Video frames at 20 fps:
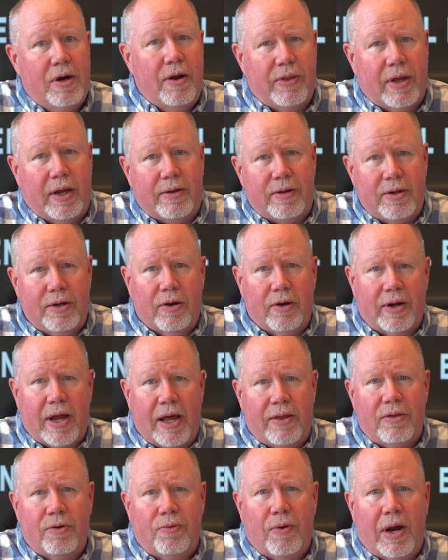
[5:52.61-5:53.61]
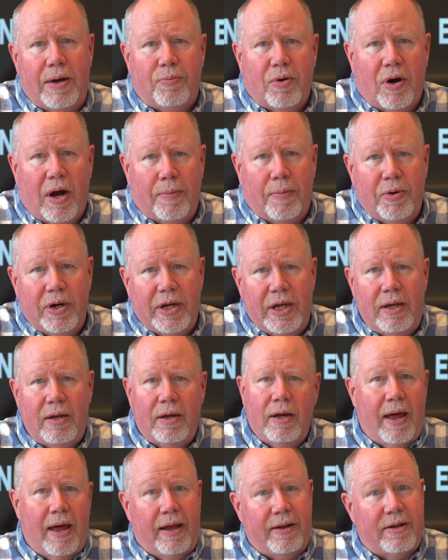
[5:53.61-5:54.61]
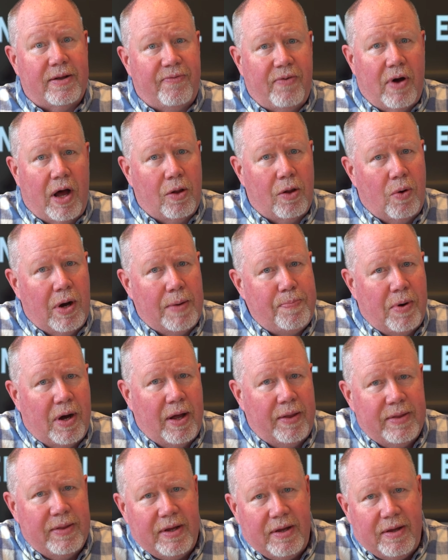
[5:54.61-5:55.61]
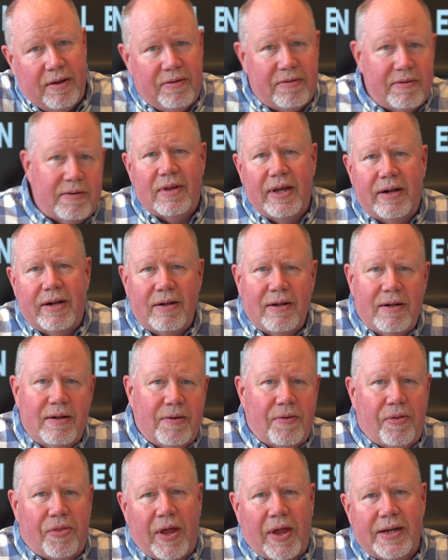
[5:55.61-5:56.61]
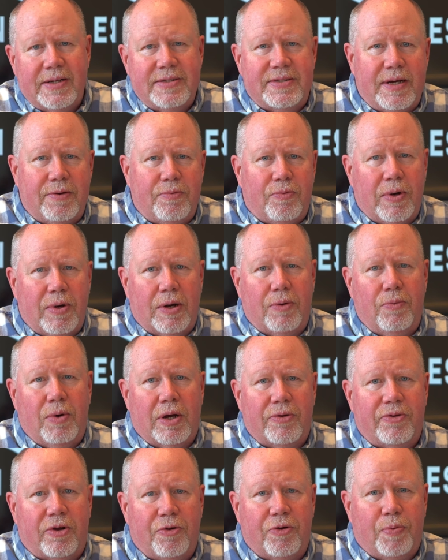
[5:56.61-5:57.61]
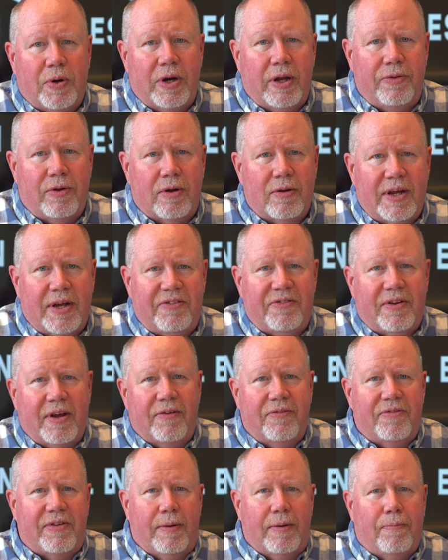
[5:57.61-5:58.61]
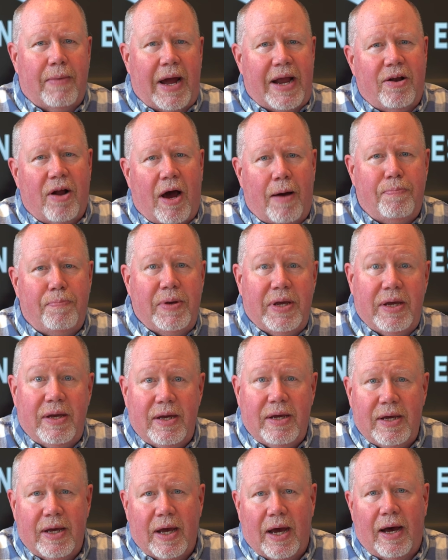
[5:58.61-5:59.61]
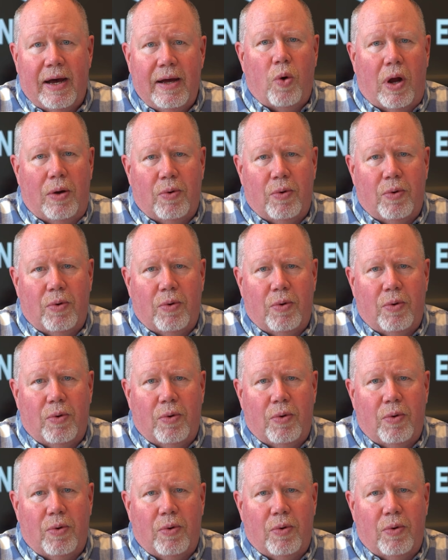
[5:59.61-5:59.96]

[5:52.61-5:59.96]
that you're getting the right property and to follow up on these little things that realtors put in their listings that might not be quite